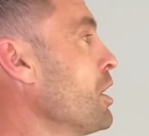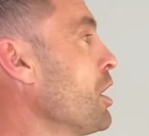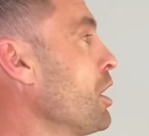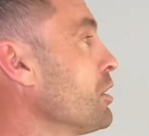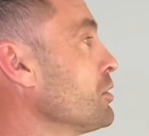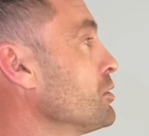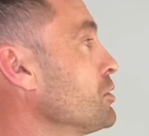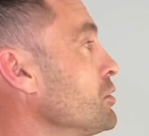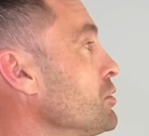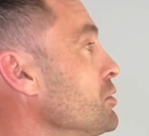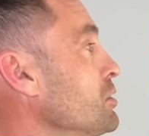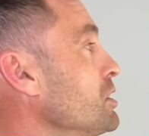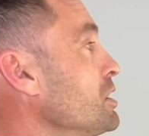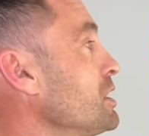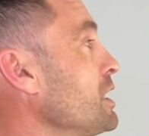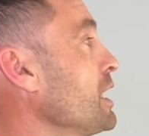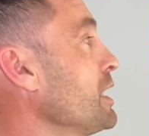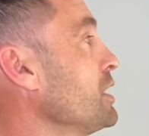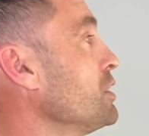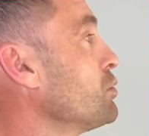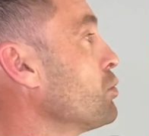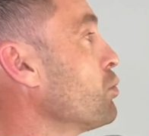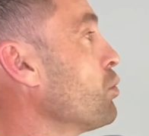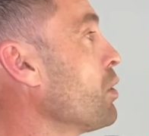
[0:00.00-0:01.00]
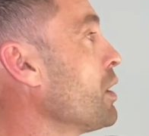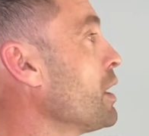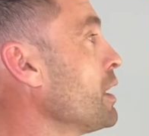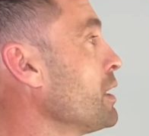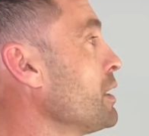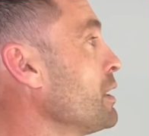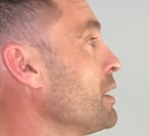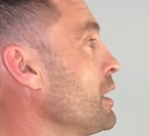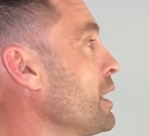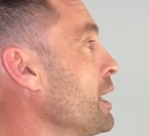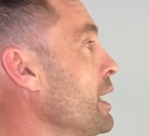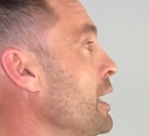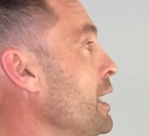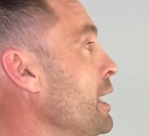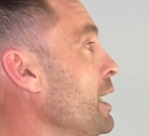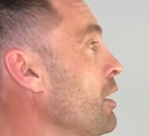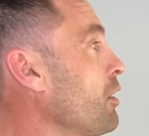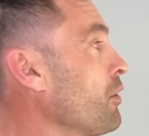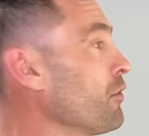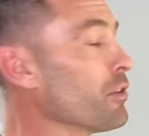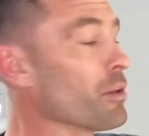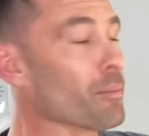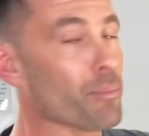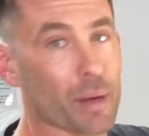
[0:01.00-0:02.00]
I'll do stage one uh,
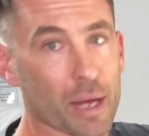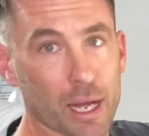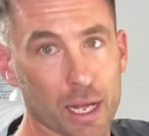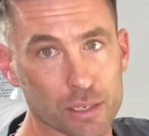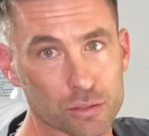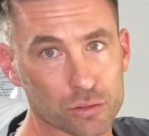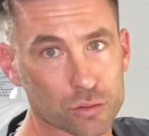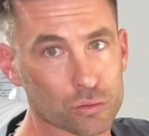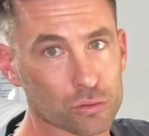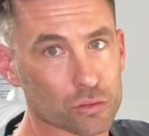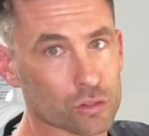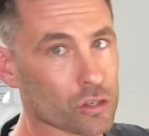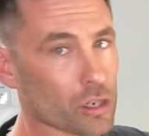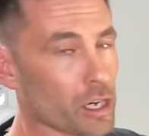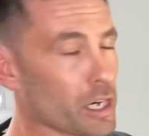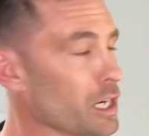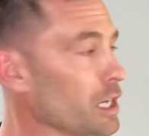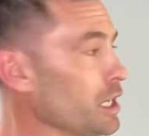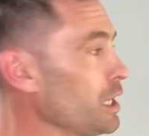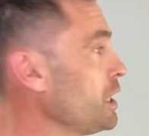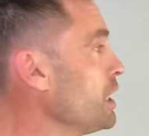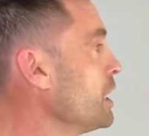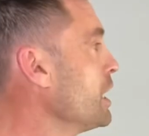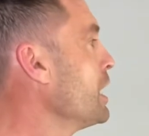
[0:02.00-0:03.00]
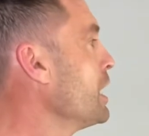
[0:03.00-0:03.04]
on the parcel tray,